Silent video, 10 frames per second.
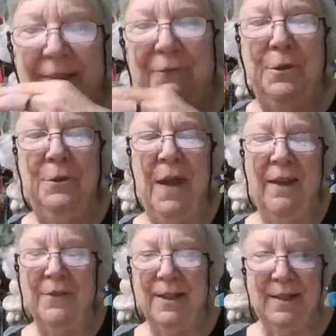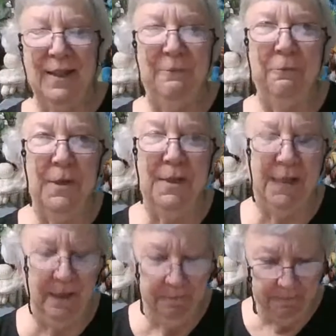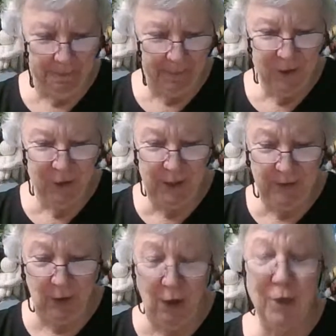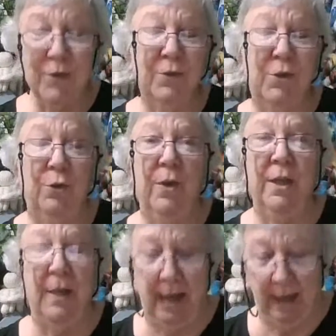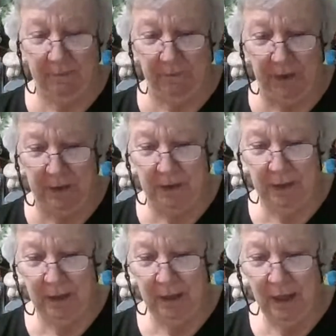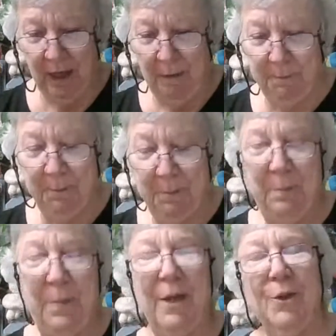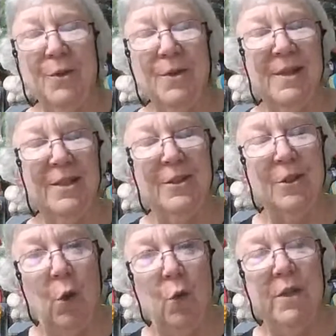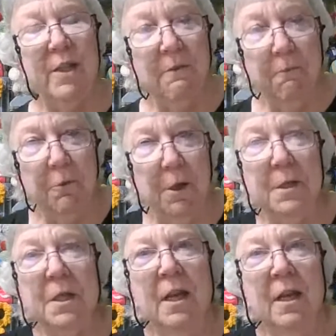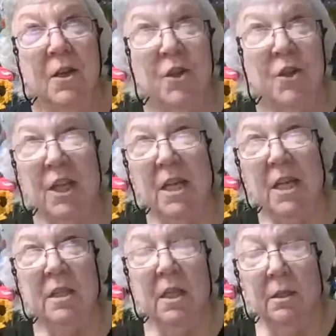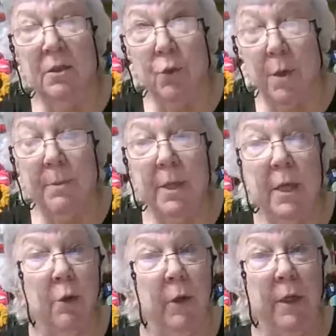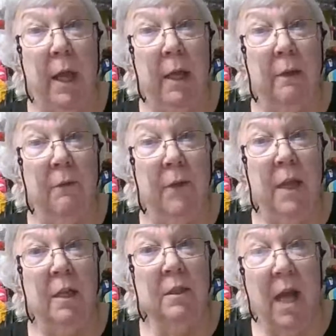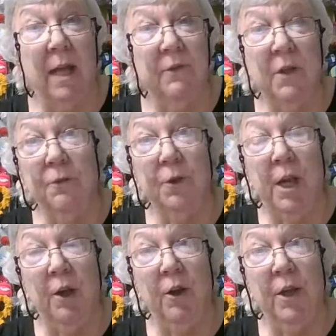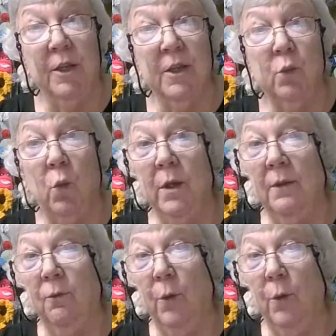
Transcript: If you haven't seen Frizzy, she is also doing an Advent, but hers is so different. She is extremely creative in a lot of different areas, one of